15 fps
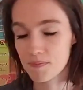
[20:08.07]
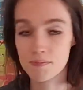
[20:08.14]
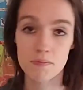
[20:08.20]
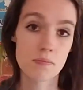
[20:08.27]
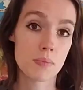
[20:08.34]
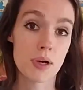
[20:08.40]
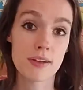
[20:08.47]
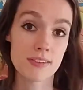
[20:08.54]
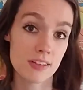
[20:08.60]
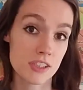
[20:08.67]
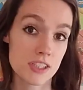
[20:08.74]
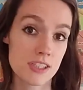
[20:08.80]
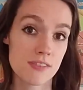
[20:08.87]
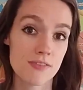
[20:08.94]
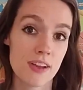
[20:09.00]
Books are
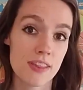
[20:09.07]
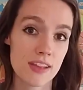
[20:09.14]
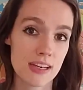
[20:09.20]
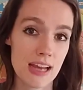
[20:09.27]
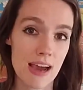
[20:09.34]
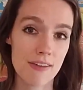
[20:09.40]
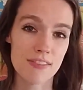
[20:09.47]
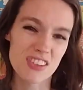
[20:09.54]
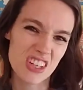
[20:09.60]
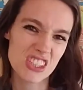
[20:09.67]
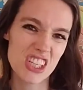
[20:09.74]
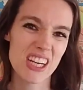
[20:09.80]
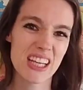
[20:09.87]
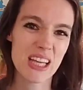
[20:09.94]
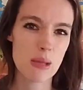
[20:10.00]
just a fun thing to have, so I
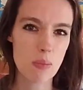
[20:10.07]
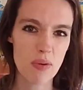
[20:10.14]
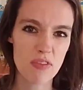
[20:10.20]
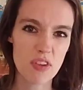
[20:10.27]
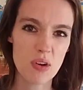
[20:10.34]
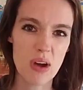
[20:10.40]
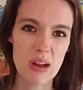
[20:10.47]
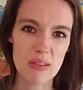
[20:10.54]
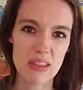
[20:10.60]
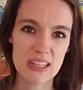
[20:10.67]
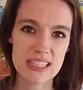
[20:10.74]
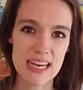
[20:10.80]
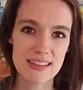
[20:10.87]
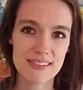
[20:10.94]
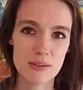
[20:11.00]
try to keep a few on the
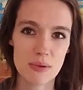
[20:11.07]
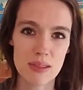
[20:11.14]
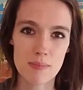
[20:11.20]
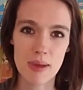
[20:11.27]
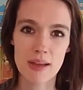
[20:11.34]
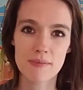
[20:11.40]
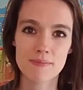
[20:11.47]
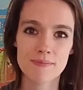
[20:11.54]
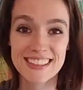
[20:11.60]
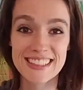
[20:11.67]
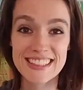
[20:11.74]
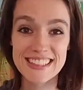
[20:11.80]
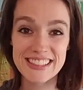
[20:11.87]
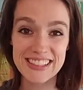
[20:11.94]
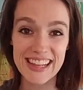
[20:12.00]
desk with me.
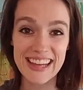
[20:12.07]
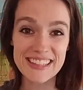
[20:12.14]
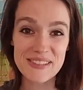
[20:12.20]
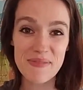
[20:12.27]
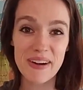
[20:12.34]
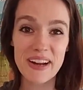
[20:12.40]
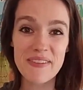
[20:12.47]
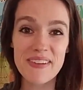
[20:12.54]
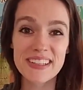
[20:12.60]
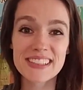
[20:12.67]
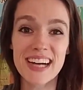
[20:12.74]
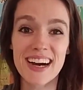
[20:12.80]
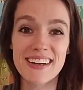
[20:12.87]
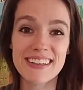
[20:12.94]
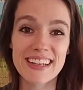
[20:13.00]
So that's pretty much
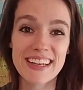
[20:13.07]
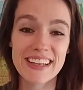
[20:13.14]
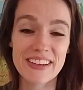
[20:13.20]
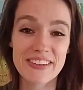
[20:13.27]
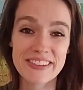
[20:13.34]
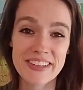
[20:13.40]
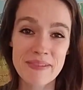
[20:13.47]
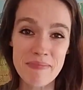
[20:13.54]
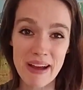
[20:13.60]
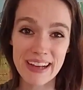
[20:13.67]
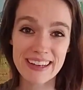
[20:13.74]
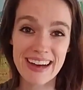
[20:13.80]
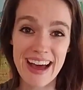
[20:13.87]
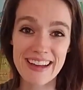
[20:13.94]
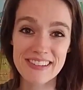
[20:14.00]
all I use in my
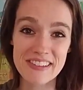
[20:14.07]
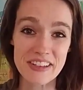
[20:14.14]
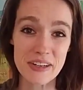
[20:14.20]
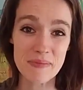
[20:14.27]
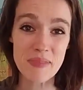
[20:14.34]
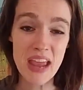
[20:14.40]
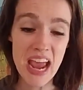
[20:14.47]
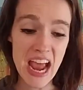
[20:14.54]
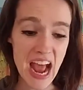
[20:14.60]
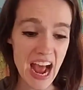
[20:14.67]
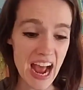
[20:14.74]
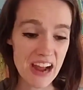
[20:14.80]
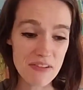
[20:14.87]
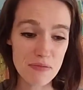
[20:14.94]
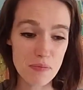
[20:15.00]
classroom.
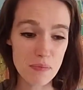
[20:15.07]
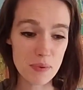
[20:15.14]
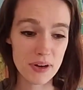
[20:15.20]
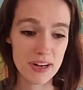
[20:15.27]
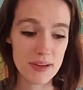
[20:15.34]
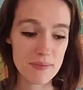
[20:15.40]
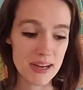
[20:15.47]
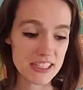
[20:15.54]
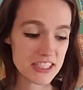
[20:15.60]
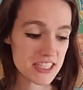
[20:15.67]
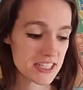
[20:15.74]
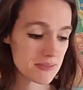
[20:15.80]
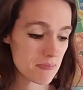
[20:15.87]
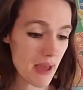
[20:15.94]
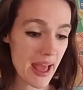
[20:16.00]
I've pretty much
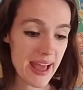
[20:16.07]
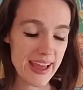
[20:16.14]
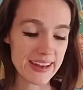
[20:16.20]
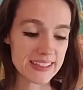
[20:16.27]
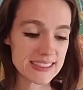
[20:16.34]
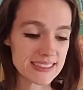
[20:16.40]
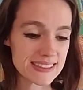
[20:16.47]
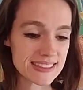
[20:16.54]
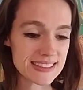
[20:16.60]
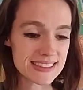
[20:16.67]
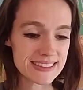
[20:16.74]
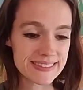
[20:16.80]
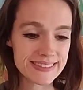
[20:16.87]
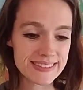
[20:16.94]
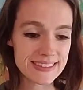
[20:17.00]
spent
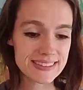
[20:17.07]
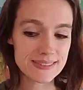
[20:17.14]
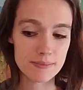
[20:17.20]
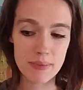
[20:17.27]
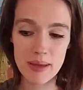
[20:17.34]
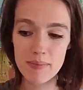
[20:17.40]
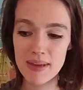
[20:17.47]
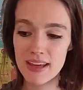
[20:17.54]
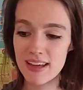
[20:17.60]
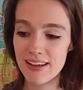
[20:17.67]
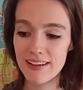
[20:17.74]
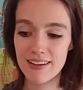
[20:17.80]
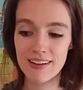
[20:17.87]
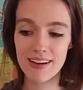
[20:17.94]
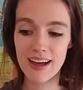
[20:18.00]

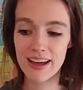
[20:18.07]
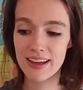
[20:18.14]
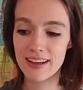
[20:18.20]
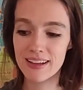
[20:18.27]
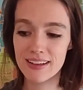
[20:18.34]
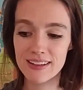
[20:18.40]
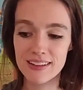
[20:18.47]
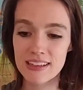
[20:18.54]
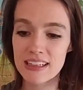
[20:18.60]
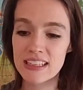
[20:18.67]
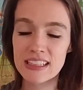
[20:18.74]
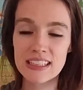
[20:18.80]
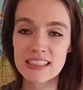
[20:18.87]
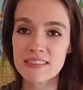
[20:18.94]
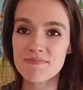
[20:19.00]
maybe like
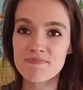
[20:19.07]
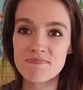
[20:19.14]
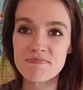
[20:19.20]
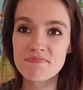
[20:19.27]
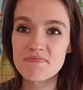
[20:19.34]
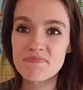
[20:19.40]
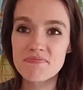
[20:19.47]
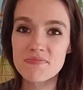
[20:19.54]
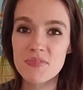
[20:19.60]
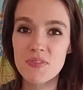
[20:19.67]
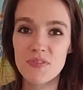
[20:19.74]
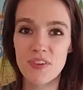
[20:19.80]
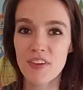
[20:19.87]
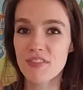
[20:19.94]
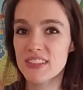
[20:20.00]

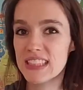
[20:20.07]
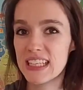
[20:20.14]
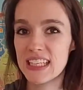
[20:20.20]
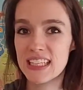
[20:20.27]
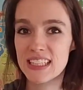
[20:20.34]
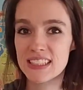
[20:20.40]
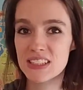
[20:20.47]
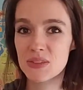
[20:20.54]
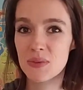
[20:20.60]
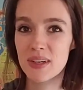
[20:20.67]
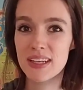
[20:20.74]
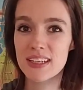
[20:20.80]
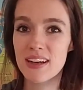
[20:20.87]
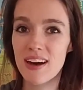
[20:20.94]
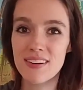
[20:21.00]

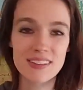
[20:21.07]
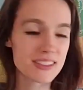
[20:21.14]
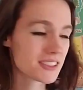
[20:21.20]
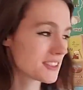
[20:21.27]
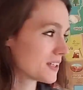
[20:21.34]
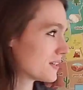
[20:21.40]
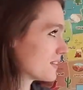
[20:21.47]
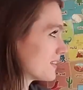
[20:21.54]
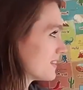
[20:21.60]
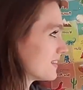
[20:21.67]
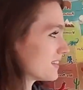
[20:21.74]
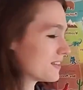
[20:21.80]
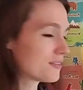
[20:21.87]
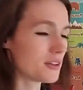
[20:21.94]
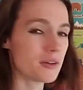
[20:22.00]
$15-20 total
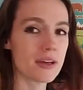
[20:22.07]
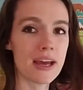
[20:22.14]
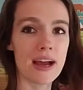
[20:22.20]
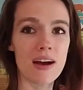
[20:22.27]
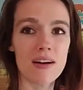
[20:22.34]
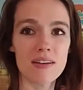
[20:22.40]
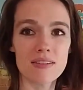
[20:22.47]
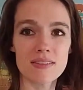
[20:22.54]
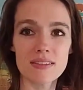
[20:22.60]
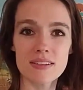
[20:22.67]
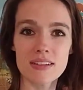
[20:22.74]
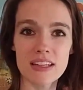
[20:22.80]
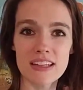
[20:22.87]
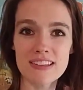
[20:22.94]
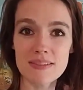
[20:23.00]
if you count
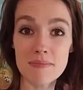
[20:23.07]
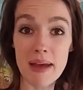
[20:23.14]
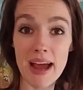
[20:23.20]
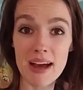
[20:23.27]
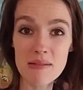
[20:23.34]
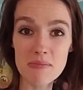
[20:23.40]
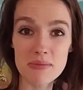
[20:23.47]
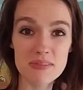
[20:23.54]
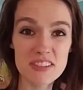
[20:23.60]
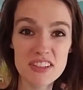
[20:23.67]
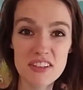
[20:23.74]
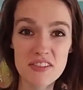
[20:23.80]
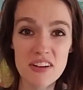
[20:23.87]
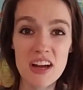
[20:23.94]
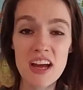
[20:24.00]
this map.
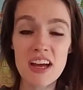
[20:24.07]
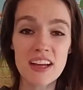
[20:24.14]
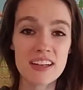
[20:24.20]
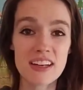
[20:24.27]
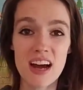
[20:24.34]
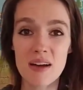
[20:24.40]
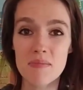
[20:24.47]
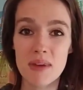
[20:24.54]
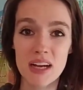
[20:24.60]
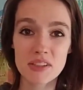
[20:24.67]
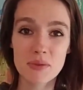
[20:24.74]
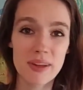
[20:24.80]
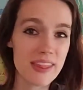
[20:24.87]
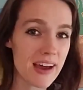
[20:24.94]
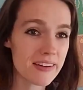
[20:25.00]
So not much.
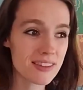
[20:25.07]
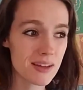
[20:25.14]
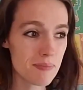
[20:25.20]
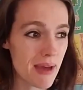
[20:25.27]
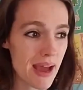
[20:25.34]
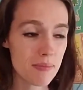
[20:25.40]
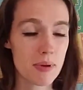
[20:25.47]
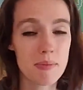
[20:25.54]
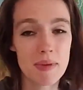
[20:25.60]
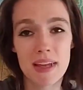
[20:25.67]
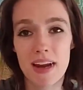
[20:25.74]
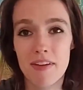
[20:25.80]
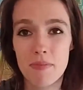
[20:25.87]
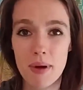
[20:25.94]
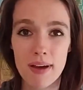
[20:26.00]
Without the map, I mean,
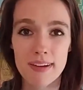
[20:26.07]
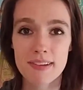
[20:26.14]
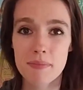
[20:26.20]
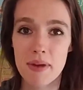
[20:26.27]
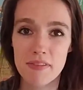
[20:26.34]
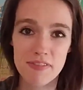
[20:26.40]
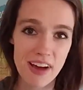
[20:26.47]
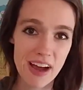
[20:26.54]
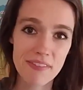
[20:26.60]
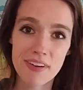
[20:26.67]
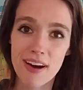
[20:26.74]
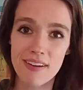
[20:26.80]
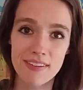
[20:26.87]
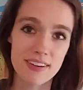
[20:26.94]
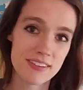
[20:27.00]
I've probably spent
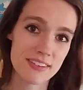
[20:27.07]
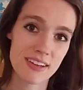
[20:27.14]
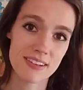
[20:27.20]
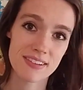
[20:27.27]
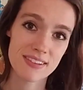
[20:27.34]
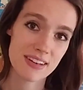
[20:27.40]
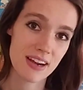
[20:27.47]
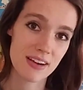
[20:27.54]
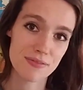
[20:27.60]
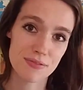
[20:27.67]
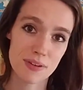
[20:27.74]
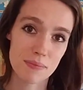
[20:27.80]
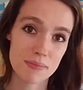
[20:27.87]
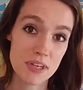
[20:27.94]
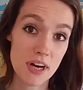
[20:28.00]
$5 on stuff
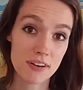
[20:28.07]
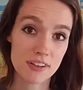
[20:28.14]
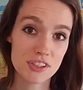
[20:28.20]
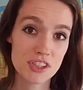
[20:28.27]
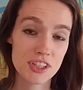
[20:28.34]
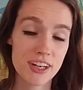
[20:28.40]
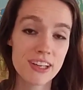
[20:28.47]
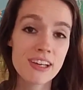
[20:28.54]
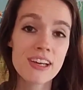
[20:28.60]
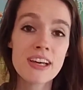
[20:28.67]
from Dollar Tree.